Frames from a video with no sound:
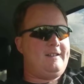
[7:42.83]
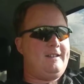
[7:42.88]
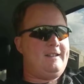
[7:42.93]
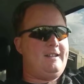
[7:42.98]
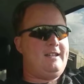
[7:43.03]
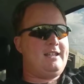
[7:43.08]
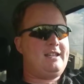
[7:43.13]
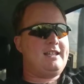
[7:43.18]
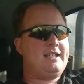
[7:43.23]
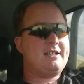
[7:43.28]

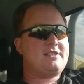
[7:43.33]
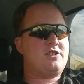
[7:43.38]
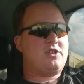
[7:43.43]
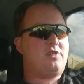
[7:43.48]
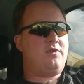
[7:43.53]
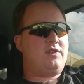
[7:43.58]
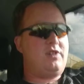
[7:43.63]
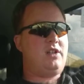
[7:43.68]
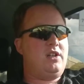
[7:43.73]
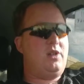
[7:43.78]
it gets
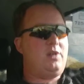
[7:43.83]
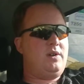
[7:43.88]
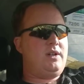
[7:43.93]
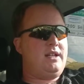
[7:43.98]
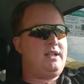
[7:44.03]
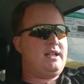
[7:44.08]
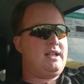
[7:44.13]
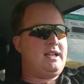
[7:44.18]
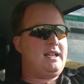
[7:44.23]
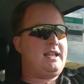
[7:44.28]

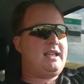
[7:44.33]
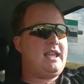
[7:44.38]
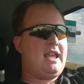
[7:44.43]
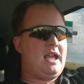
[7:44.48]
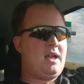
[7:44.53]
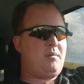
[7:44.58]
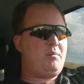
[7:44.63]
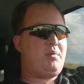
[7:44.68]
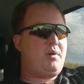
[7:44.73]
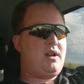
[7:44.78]
overloaded and it
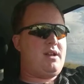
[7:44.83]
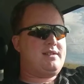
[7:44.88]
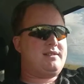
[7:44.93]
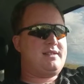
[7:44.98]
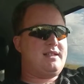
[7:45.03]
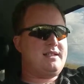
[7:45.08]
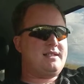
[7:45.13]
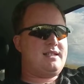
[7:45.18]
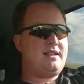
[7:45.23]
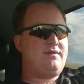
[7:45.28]
can't
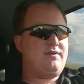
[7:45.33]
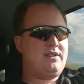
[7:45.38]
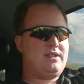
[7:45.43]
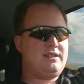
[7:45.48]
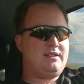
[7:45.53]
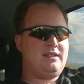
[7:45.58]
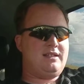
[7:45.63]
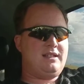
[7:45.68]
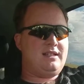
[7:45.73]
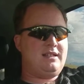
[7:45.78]
process
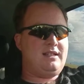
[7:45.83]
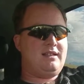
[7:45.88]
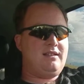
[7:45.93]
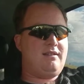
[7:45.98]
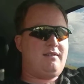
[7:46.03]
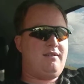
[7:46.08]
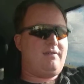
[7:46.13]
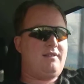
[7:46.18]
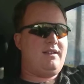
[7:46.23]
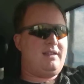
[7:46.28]
everything
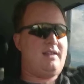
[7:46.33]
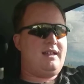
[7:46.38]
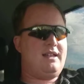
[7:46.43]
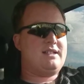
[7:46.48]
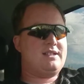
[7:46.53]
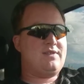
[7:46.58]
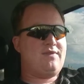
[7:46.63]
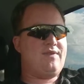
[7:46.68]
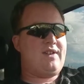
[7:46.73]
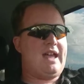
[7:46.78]

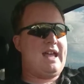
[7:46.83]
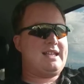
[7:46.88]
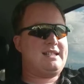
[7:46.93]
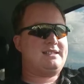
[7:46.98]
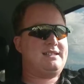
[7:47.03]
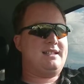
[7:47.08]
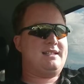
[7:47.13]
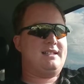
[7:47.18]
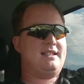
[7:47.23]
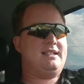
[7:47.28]
as
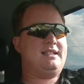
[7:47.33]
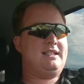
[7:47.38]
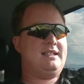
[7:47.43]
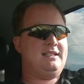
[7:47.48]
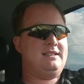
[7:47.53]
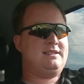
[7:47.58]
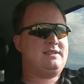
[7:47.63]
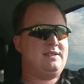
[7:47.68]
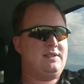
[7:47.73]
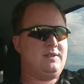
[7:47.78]
fast as it
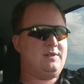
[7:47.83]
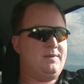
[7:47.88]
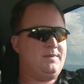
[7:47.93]
needs to.